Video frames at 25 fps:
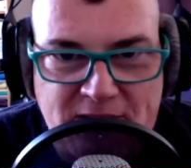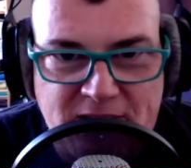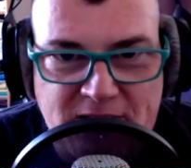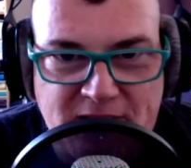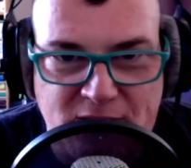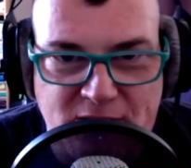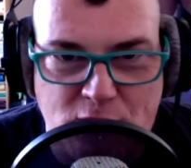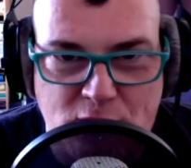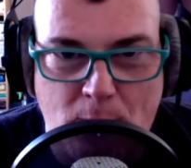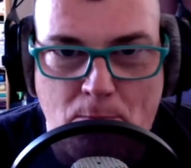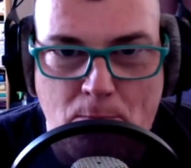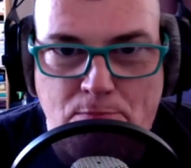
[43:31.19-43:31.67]

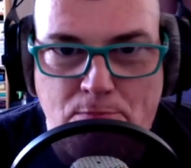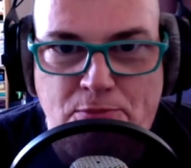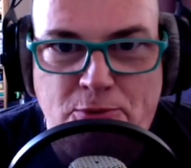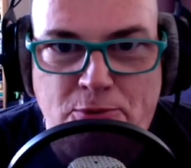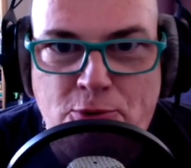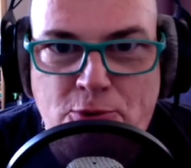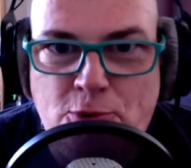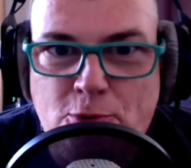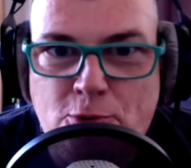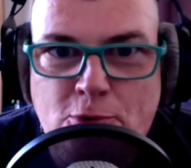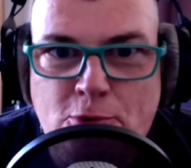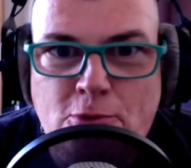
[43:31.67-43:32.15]
this is a
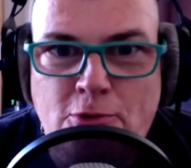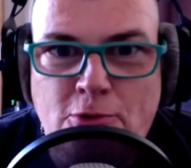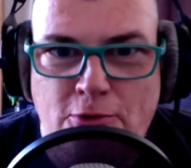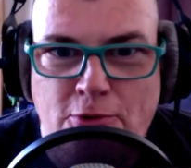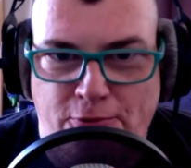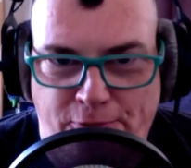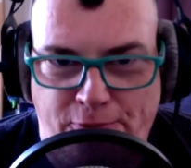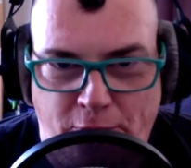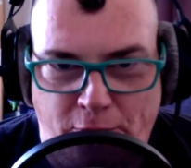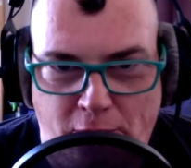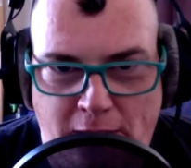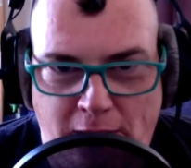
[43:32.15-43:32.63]

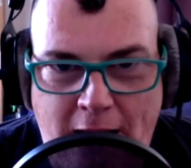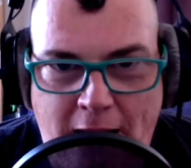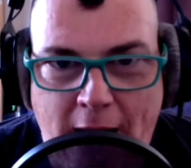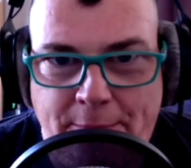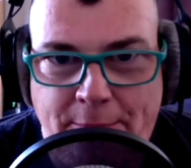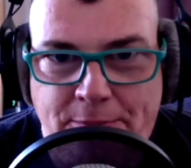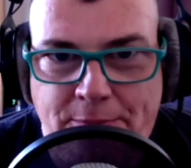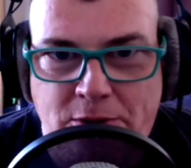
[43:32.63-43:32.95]
beautiful laptop.